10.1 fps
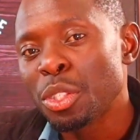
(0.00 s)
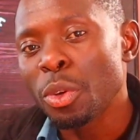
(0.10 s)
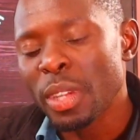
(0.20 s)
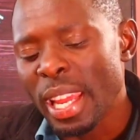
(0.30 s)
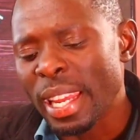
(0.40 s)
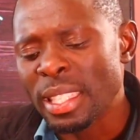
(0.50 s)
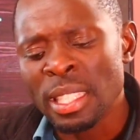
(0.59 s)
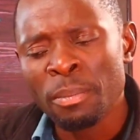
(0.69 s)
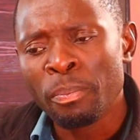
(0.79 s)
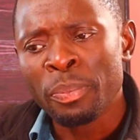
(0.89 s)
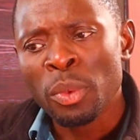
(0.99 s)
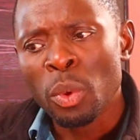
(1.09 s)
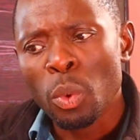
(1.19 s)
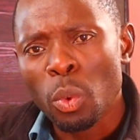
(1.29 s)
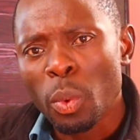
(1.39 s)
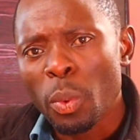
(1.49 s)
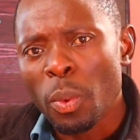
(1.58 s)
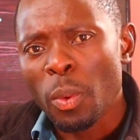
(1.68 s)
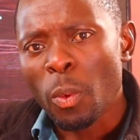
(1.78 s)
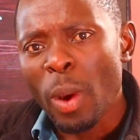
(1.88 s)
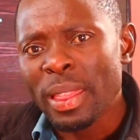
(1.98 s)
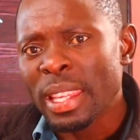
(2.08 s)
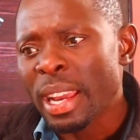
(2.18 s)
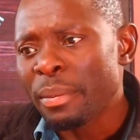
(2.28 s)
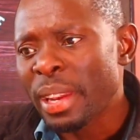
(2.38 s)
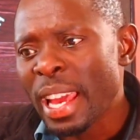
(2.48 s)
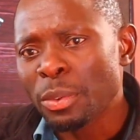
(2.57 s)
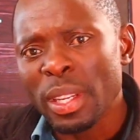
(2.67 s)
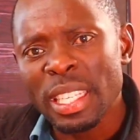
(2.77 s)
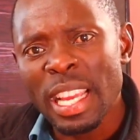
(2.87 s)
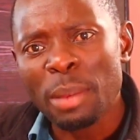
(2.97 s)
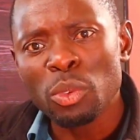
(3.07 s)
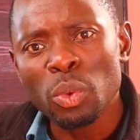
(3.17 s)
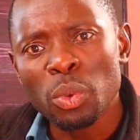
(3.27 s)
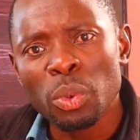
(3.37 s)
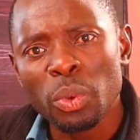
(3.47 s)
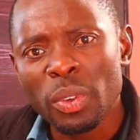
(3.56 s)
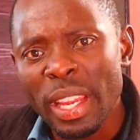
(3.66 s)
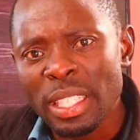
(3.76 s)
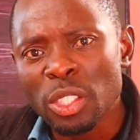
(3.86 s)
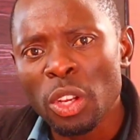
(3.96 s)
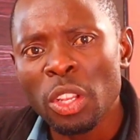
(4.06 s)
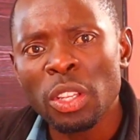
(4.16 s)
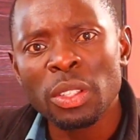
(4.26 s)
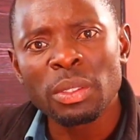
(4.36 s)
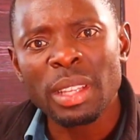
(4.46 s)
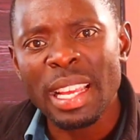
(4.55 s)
So you realize, one thing I've learned when it comes to rental